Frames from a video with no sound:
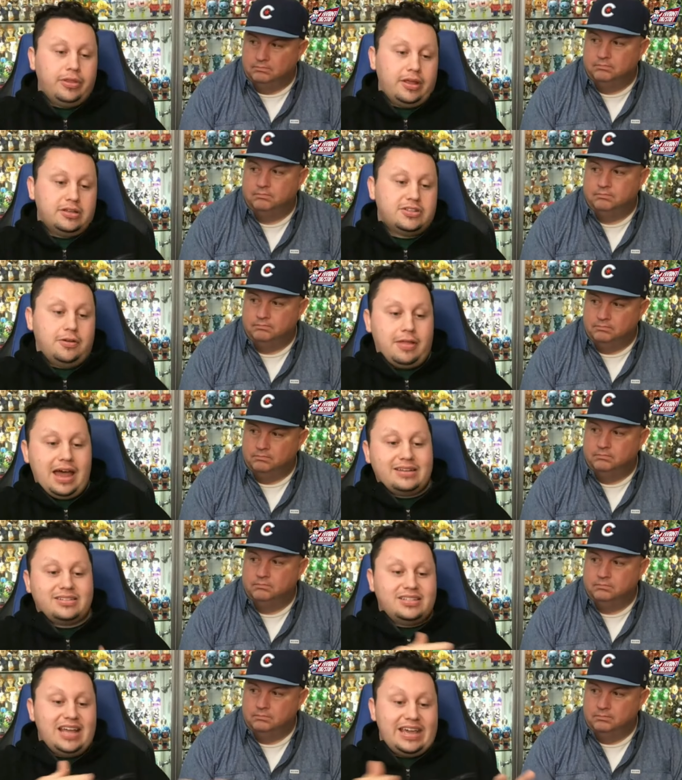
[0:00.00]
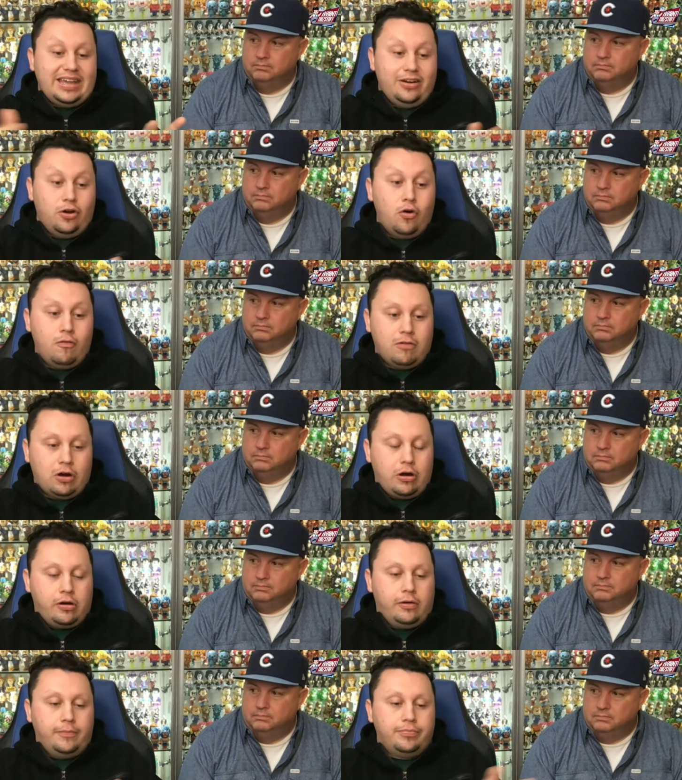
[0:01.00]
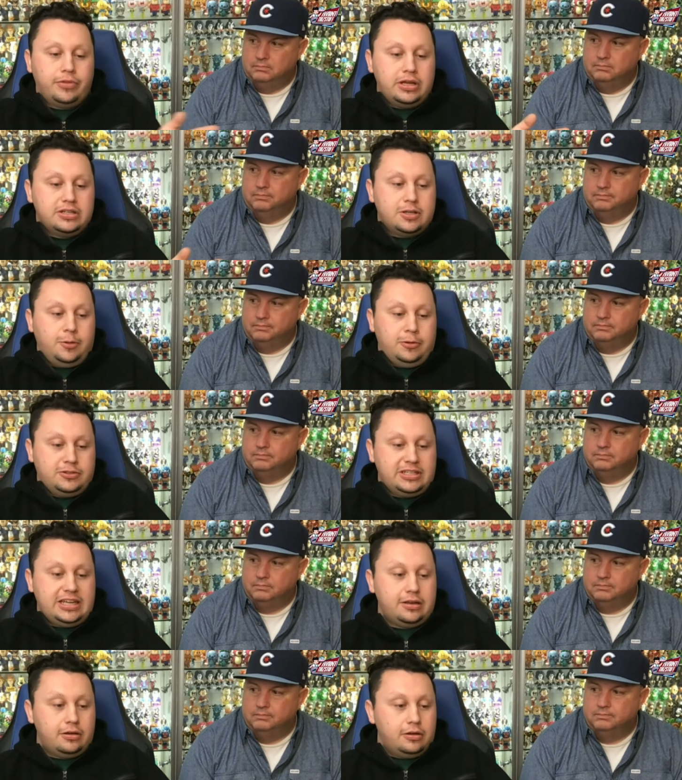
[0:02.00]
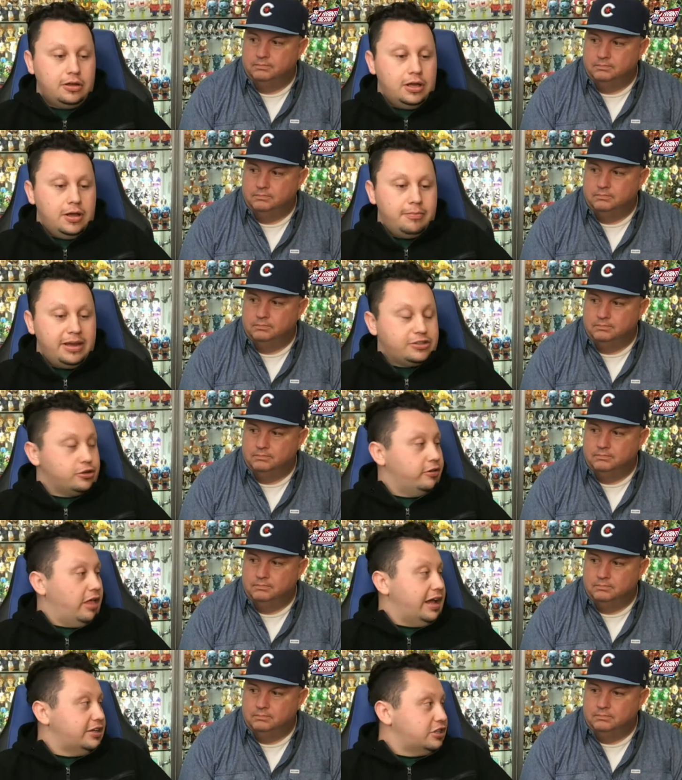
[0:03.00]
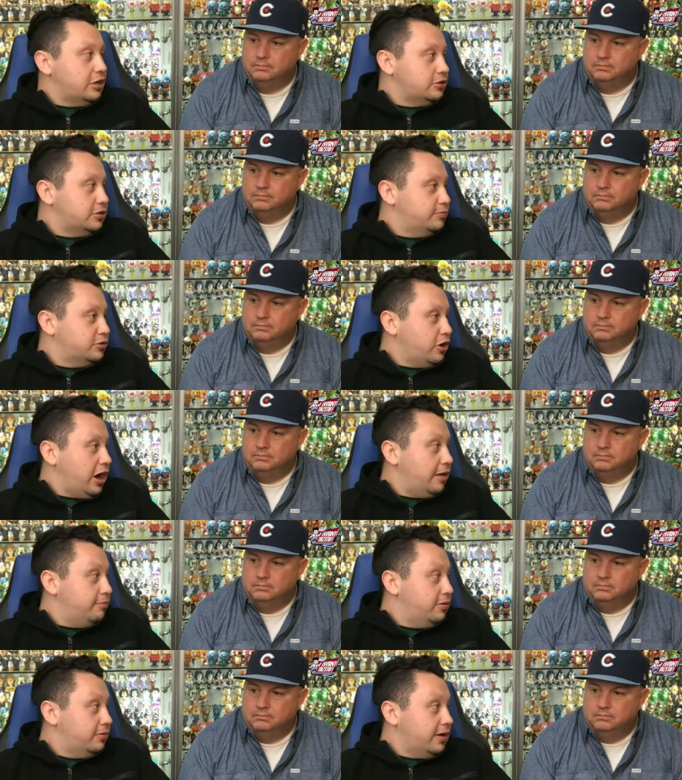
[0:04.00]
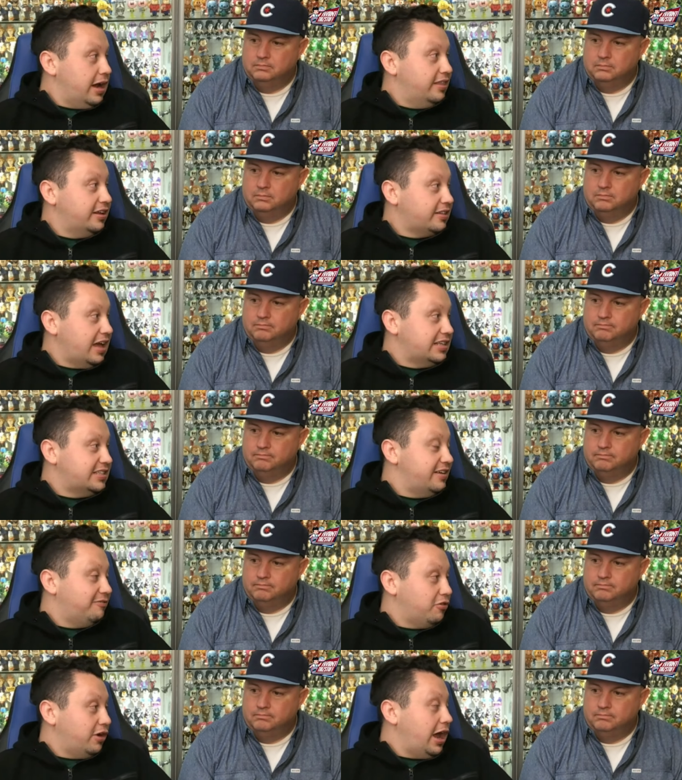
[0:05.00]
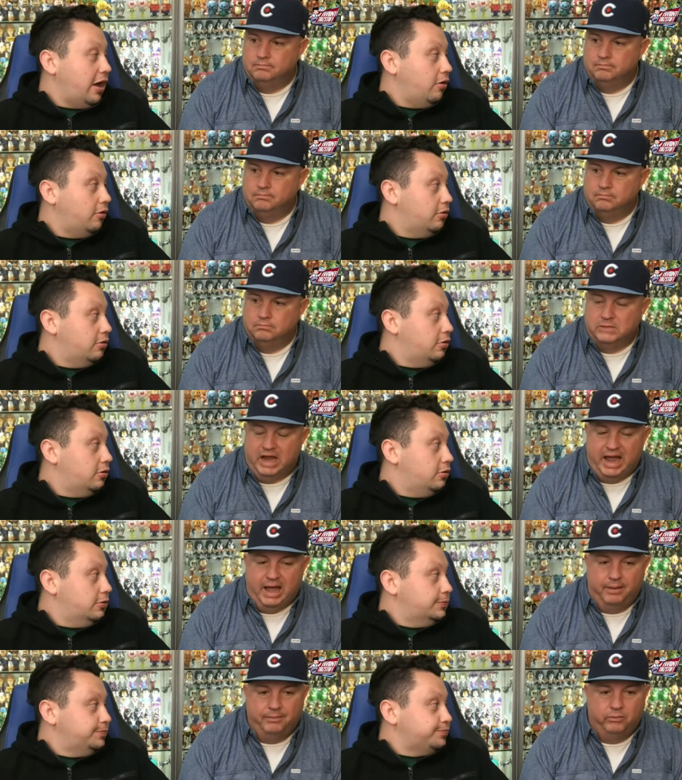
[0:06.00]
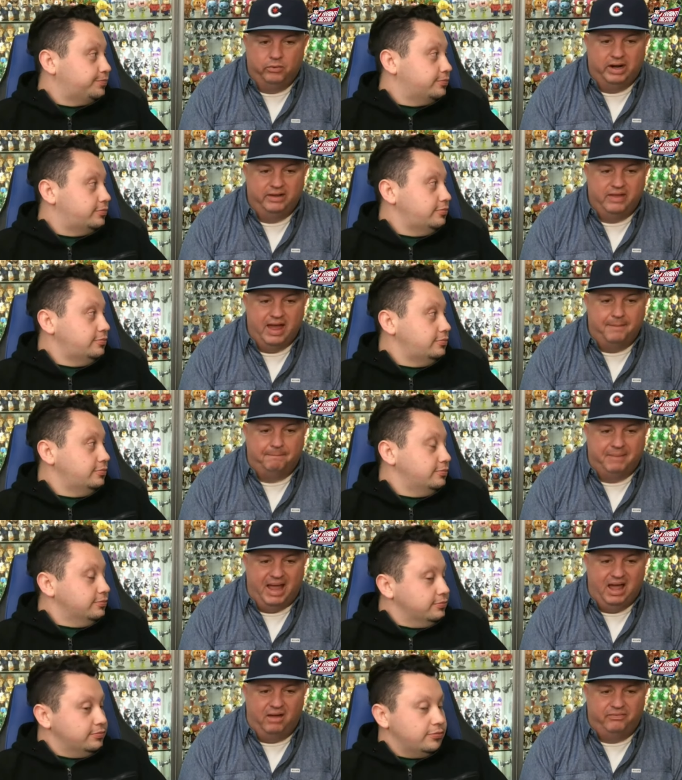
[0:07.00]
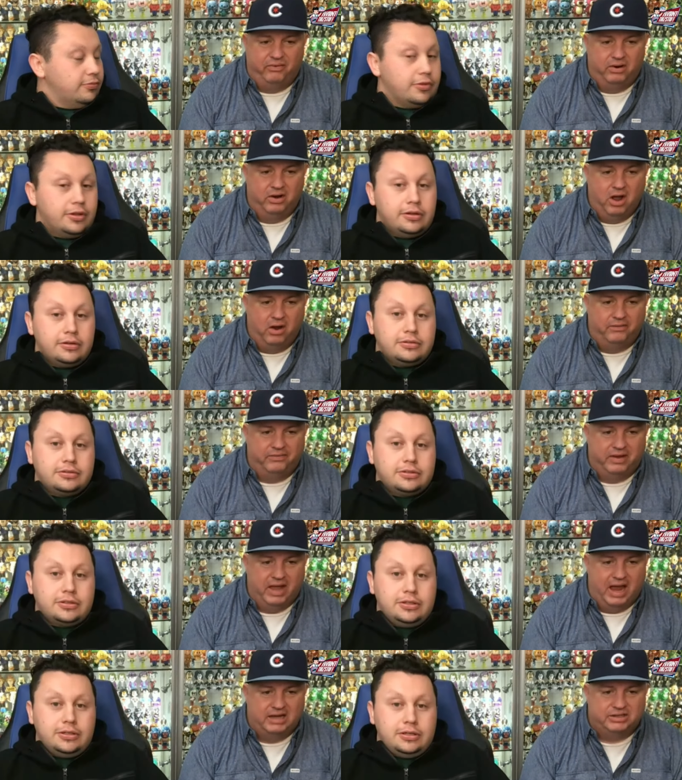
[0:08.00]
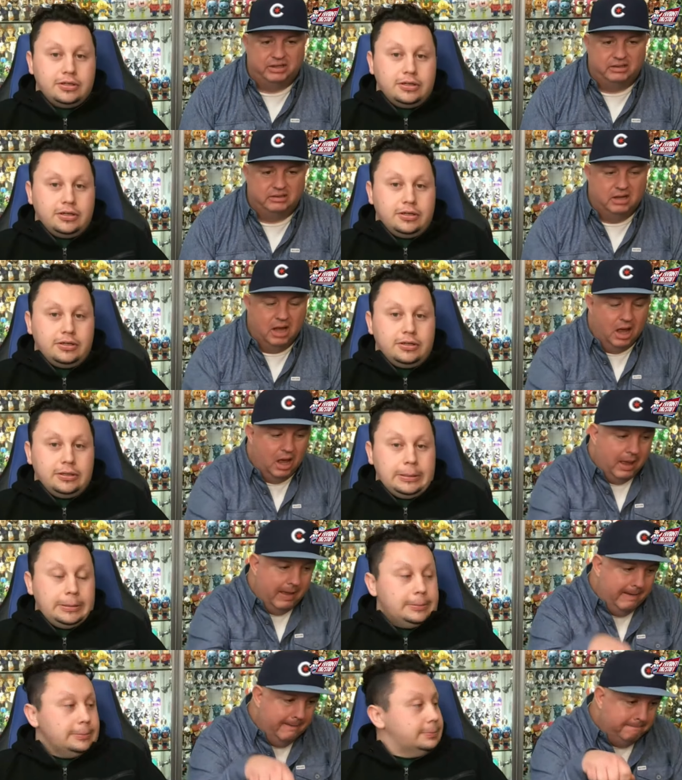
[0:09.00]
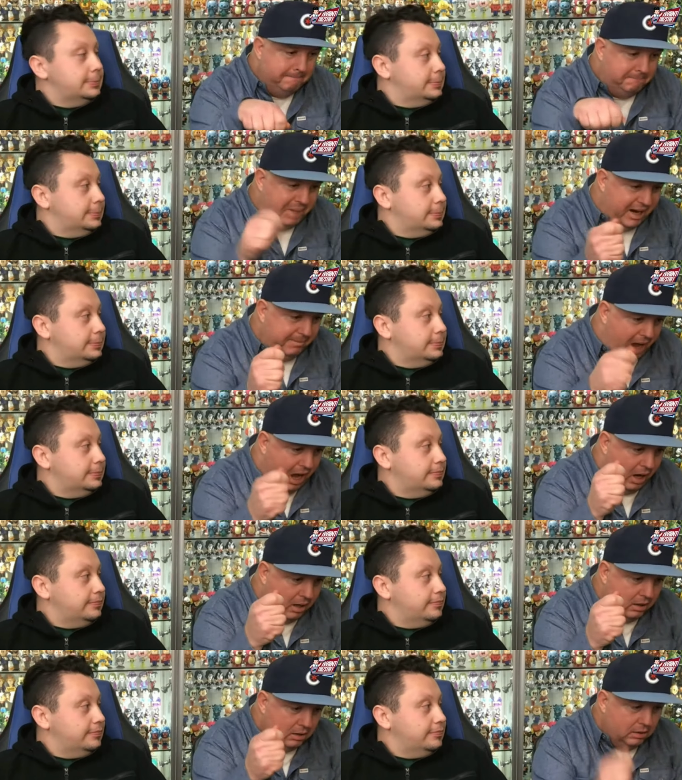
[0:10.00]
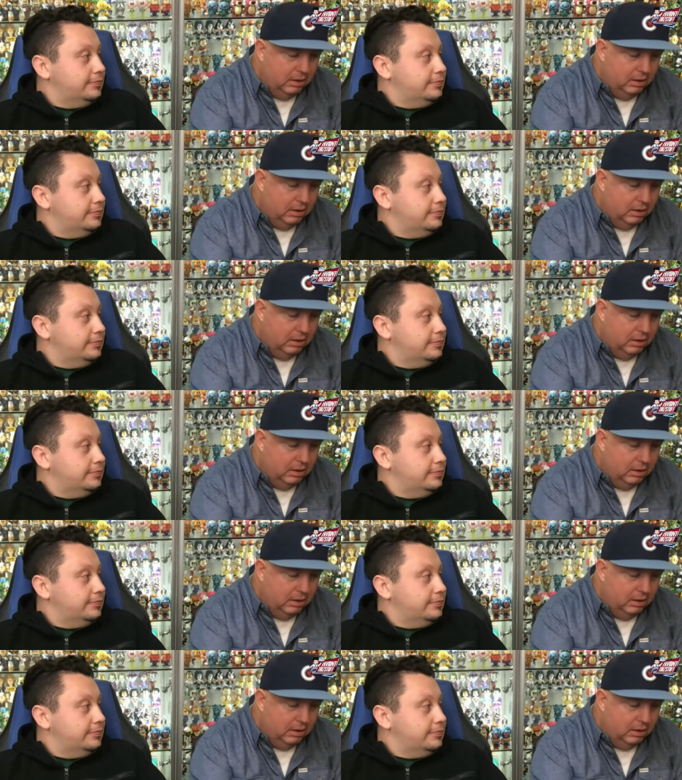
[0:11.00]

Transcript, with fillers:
Speaker 1: So that's taking over. So we'll see. Make sure you like, share, subscribe. I think that's it
Speaker 2: for now. Yeah. Ring that bell for notifications. Bing bong.